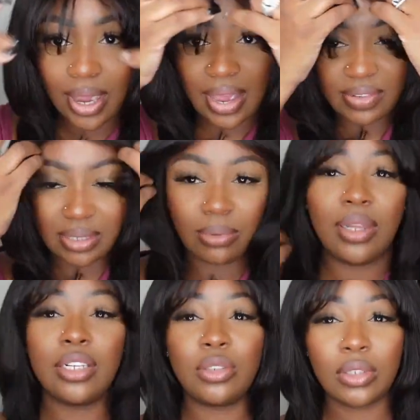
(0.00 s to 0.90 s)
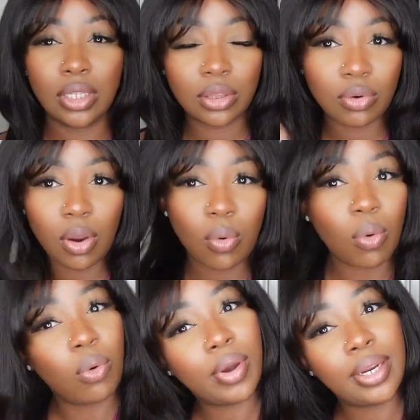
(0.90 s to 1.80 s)
have something that you can throw
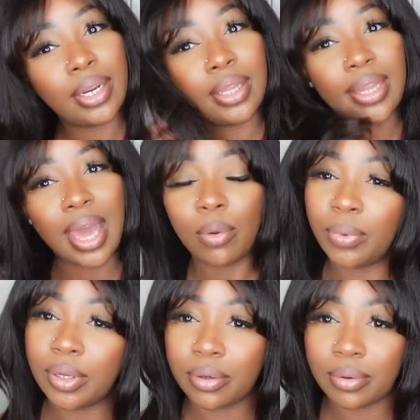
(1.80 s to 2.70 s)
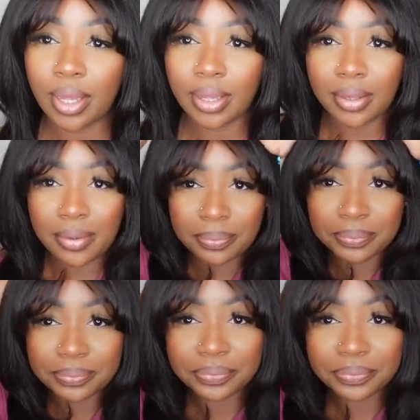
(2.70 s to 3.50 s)
on that will um,